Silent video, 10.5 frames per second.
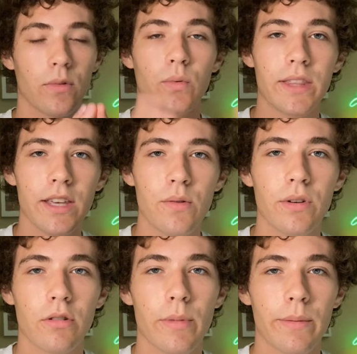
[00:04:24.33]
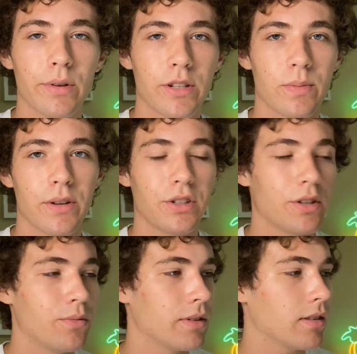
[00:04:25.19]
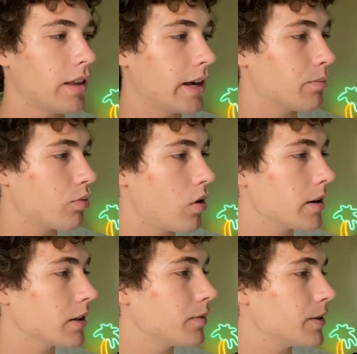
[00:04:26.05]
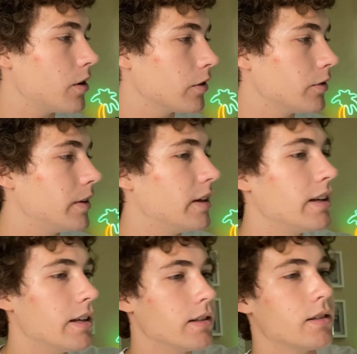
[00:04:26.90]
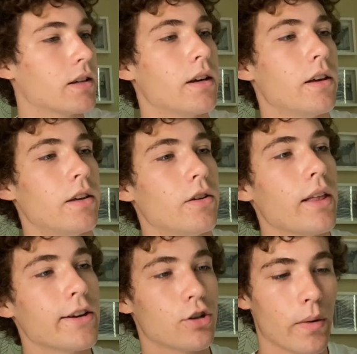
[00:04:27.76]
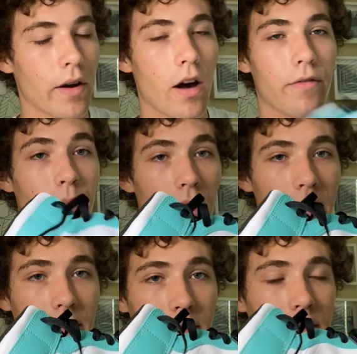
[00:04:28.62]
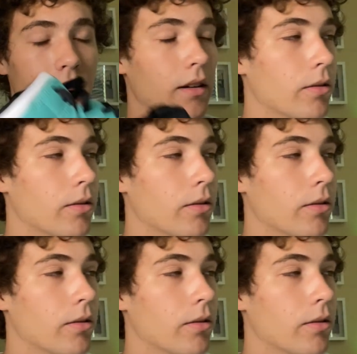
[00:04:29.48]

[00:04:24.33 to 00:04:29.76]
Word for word: One thing you wanna remember, especially with like product photography, is you're like showing off a product.